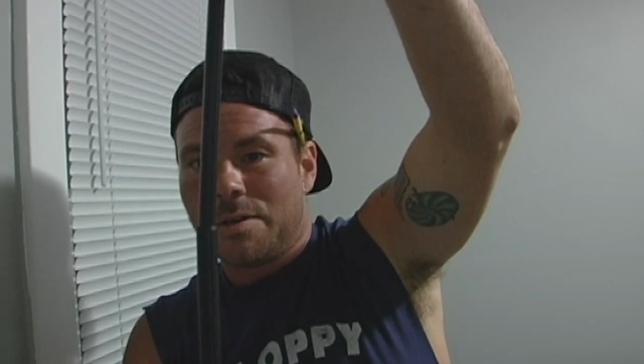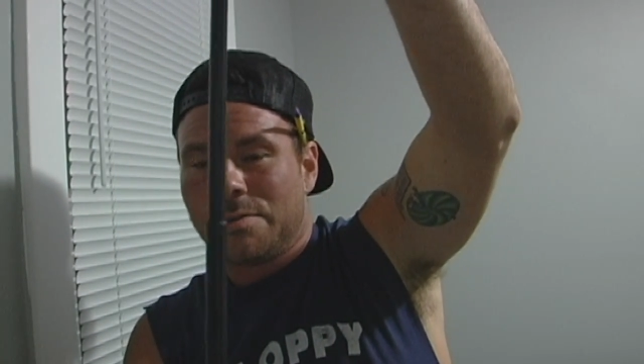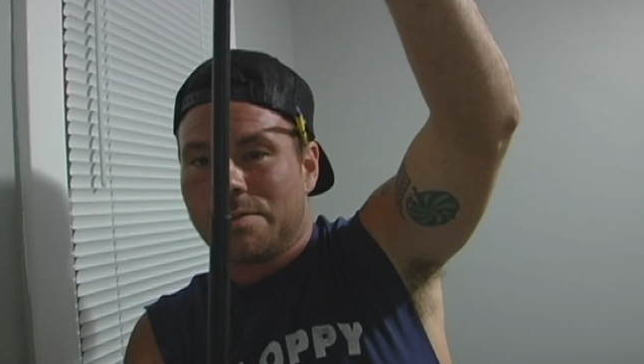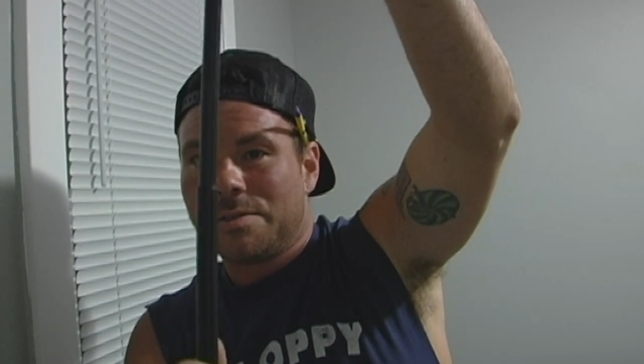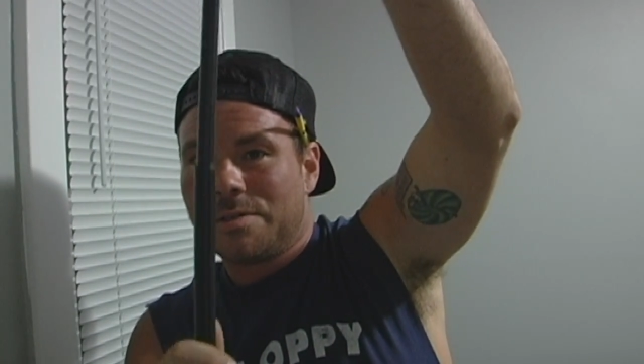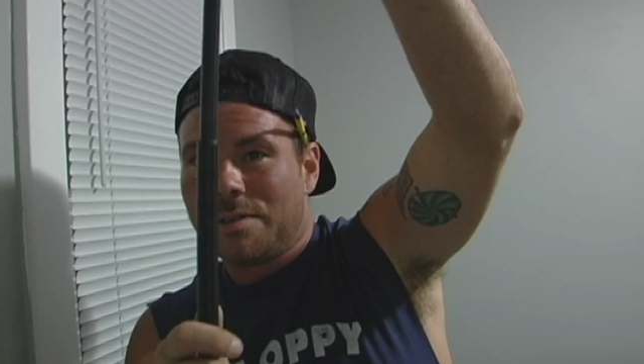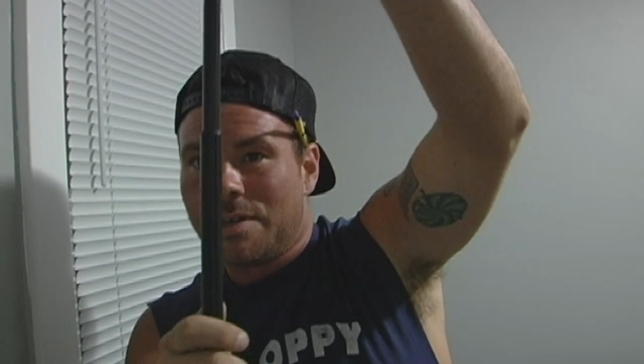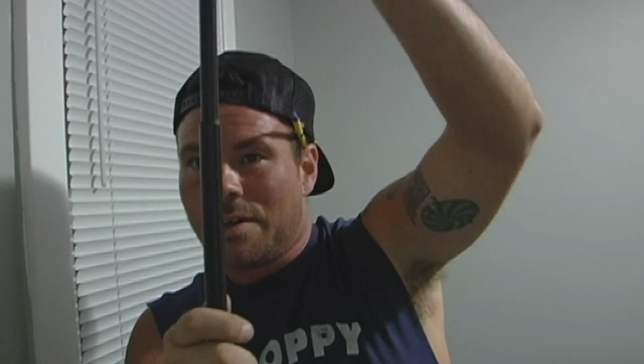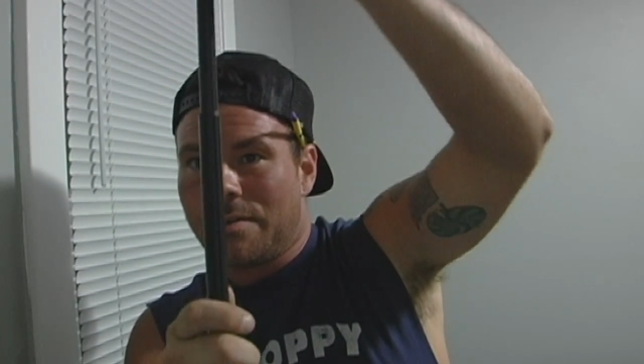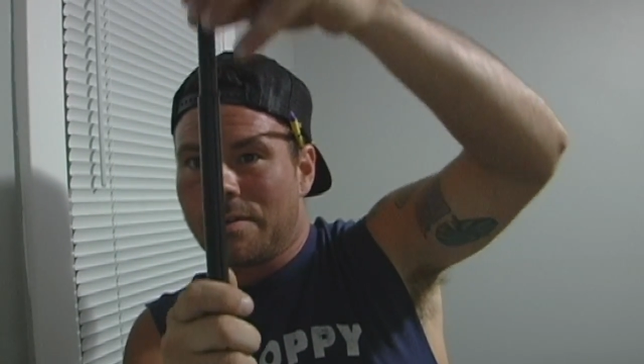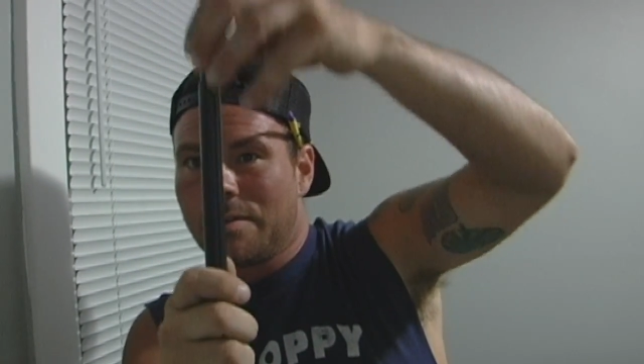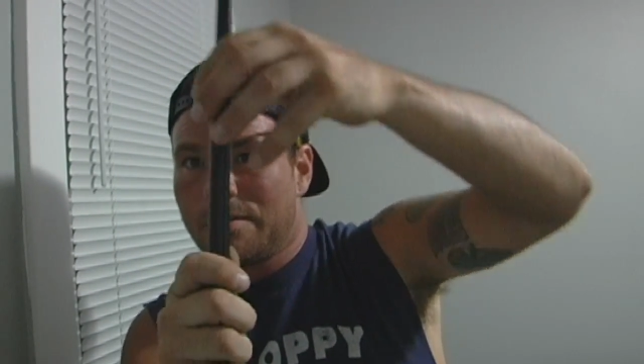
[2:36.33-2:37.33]
goes into the
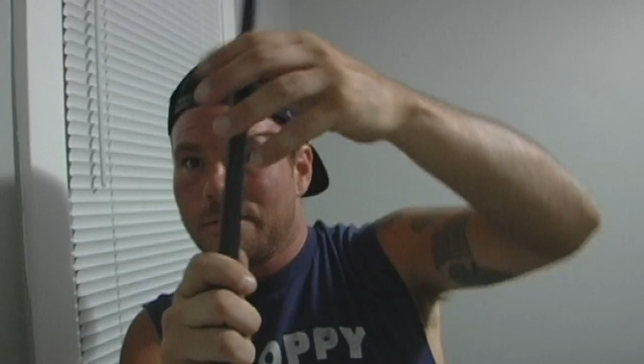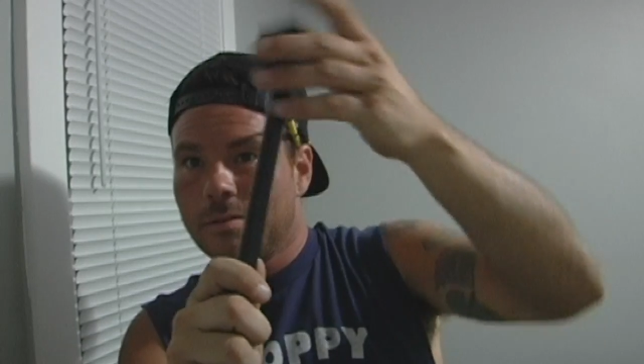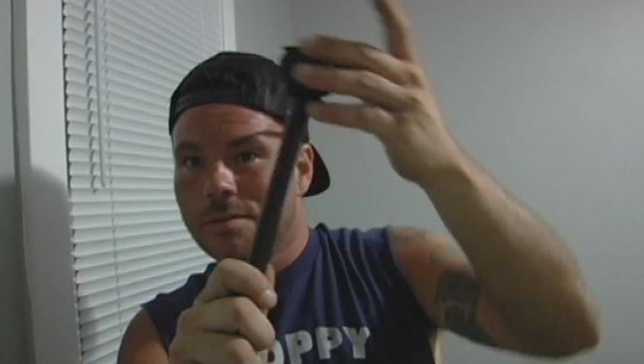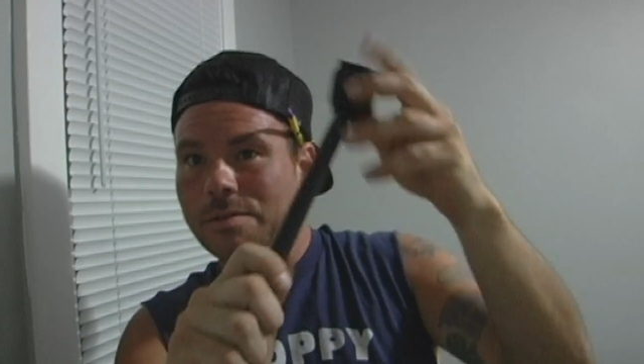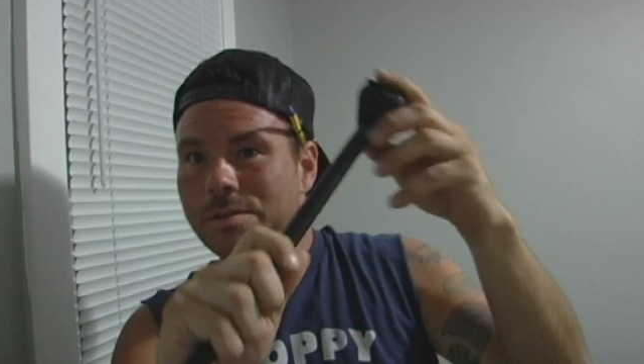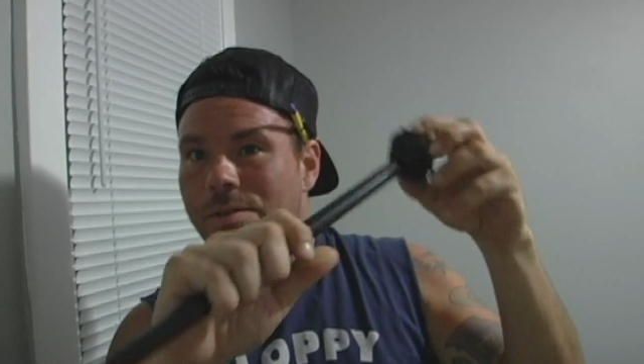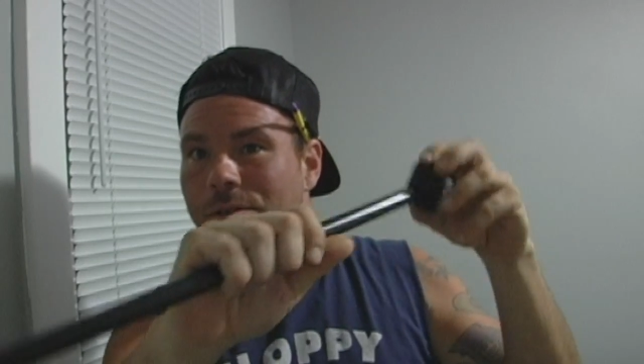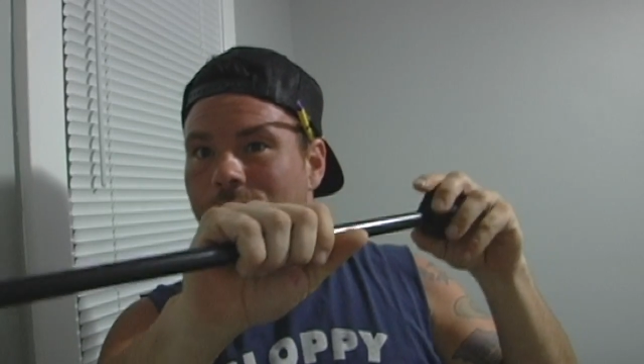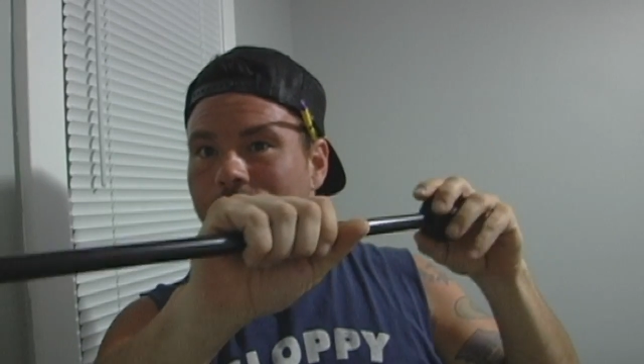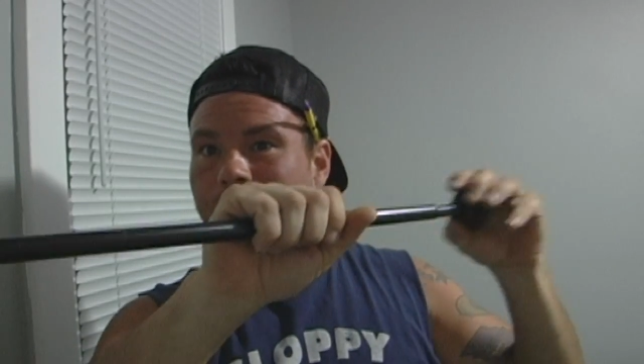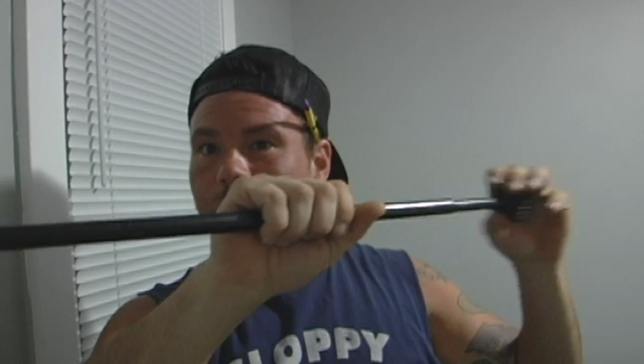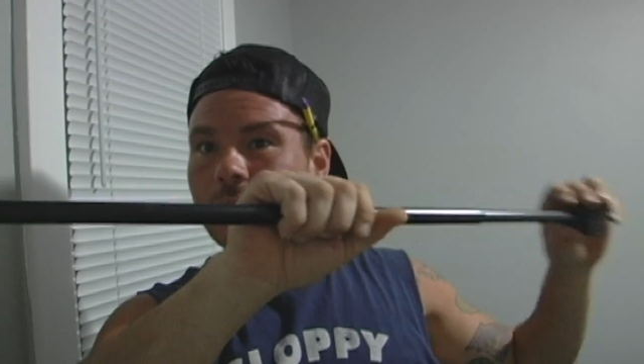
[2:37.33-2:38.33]
other, so you
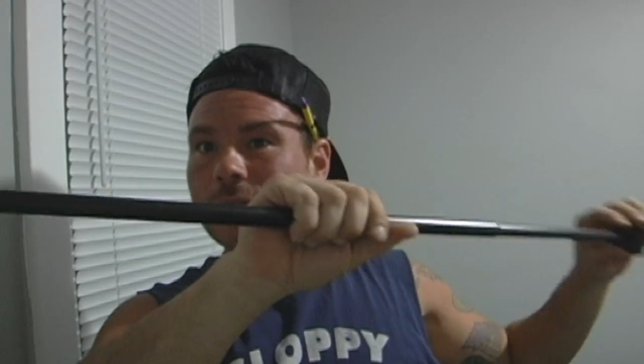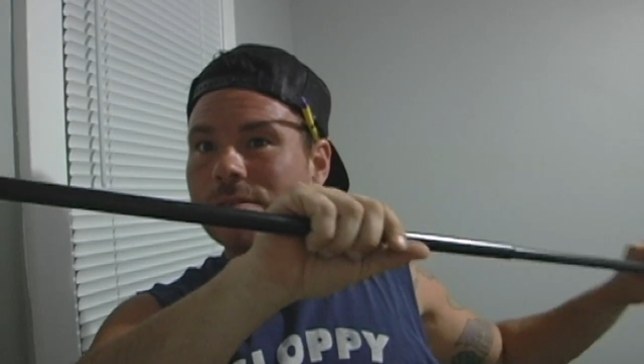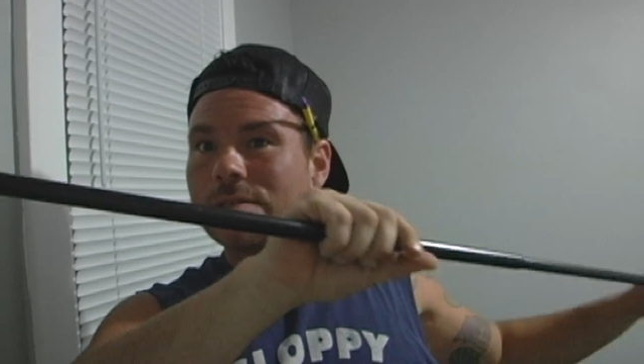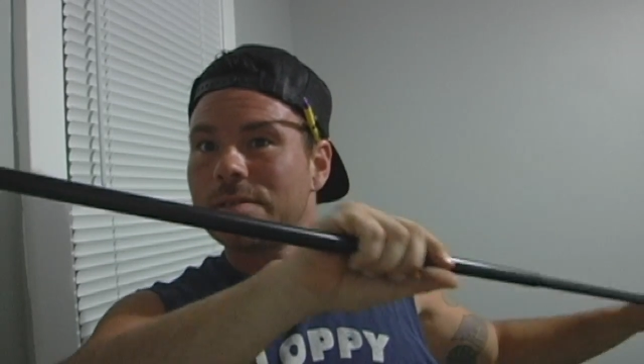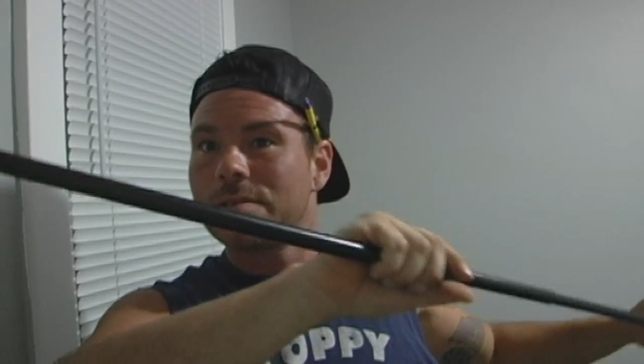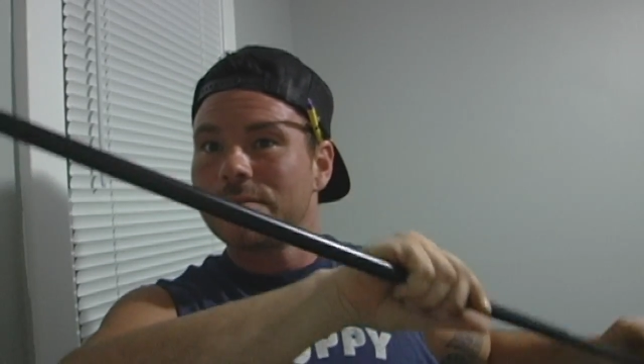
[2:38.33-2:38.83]
can adjust.